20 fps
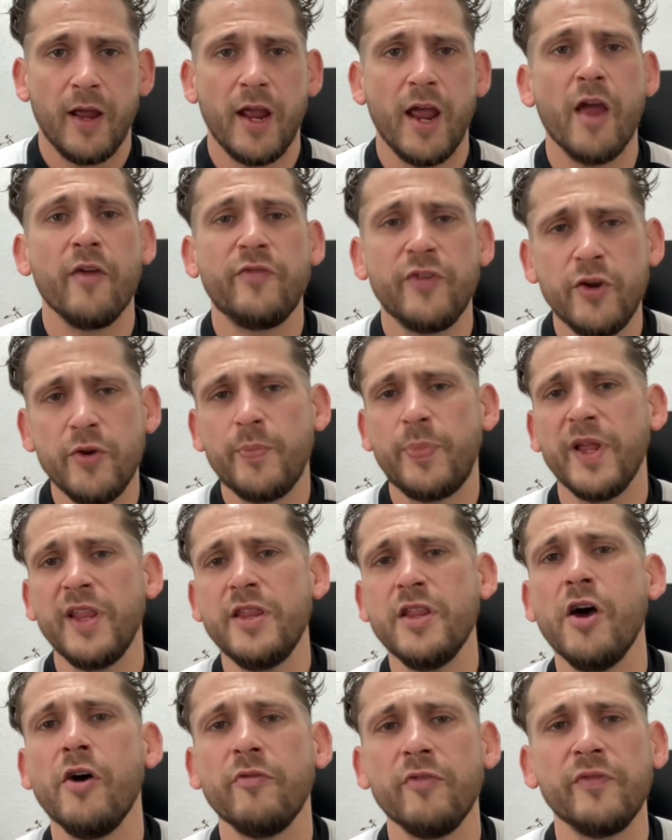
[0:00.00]
Have you been
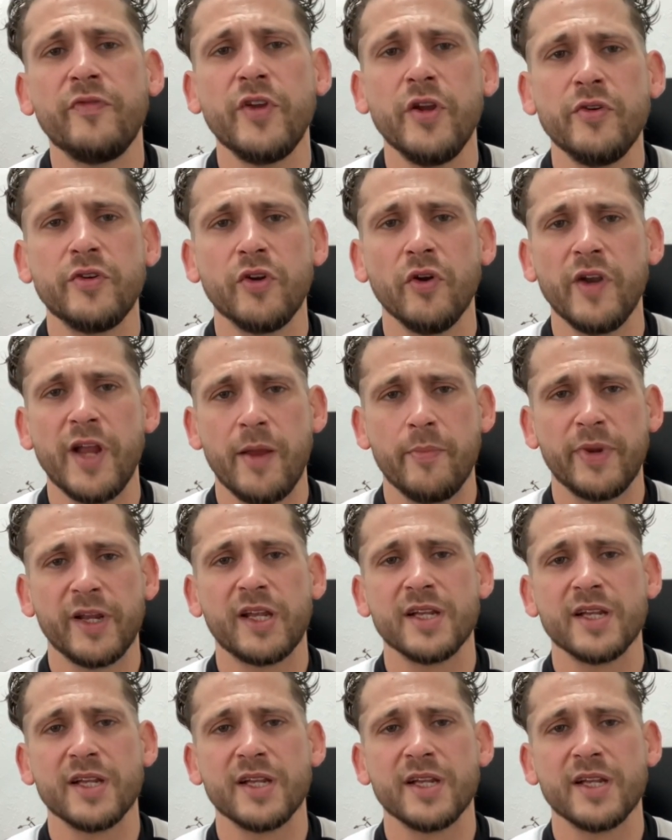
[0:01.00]
there? Have you done it? Because